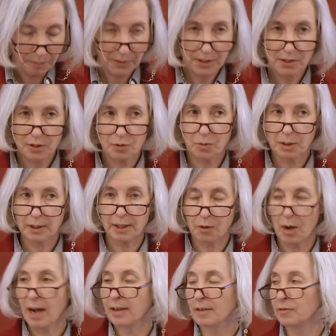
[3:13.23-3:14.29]
This is really
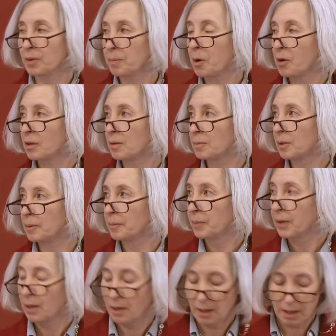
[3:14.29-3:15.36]
kind of remarkable.
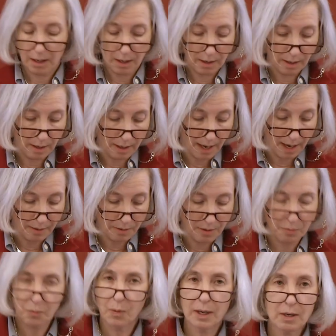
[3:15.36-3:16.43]
Uh, and
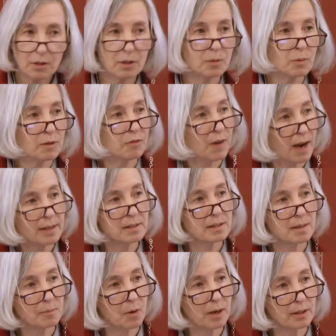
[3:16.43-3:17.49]
where could we find
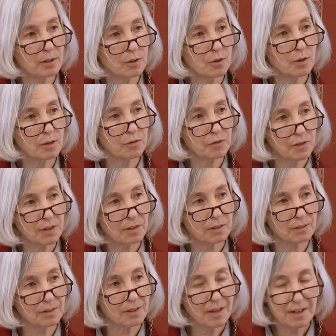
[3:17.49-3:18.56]
someone who could
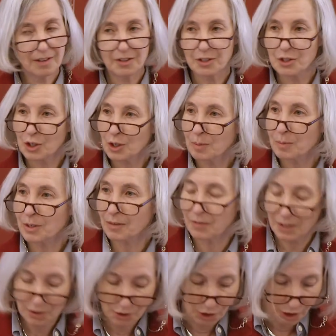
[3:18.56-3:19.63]
fill the terms of
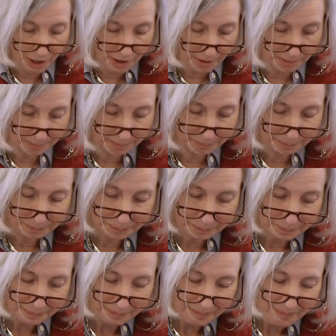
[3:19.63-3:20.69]
this chair?
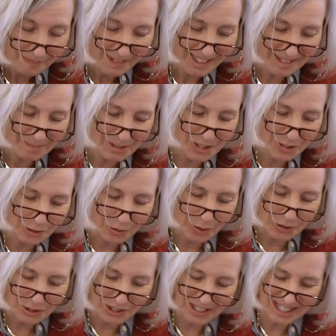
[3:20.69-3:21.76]
Mr.
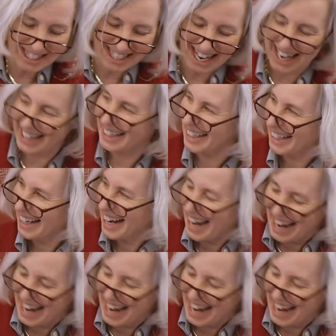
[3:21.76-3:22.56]
Goldston said,